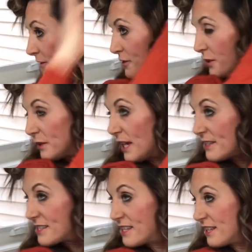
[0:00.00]
So
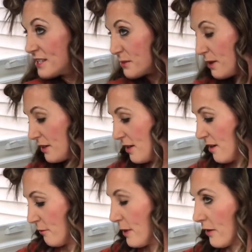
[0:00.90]
yes, this one
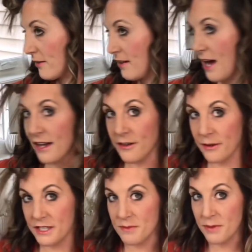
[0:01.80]
we are not going
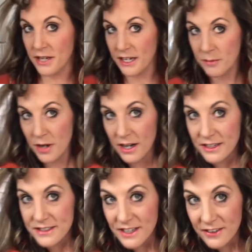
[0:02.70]
to put any product
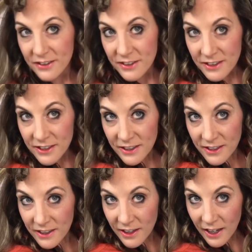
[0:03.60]

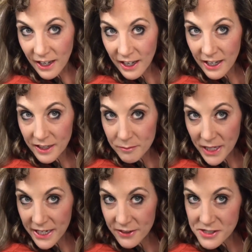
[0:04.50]
in. And my
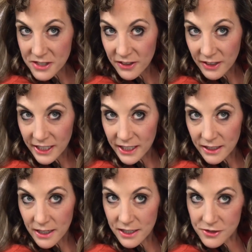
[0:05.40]
hair is clean,
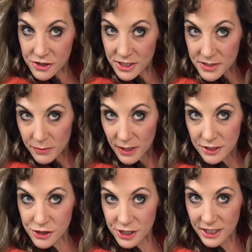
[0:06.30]
I just
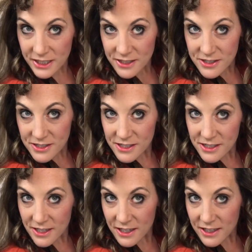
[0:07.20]
washed it.
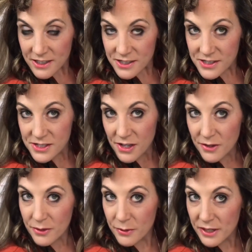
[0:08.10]

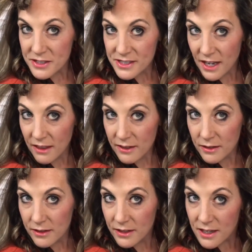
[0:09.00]
So I just got a
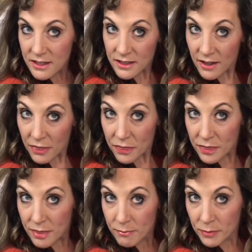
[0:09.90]
little
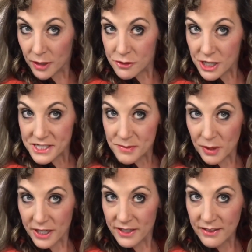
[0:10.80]
blow dry
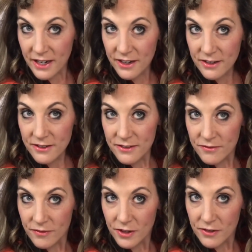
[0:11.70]
spray in there
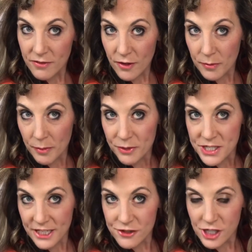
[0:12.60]
for thermal
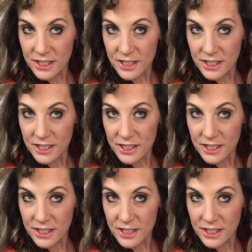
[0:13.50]
protection.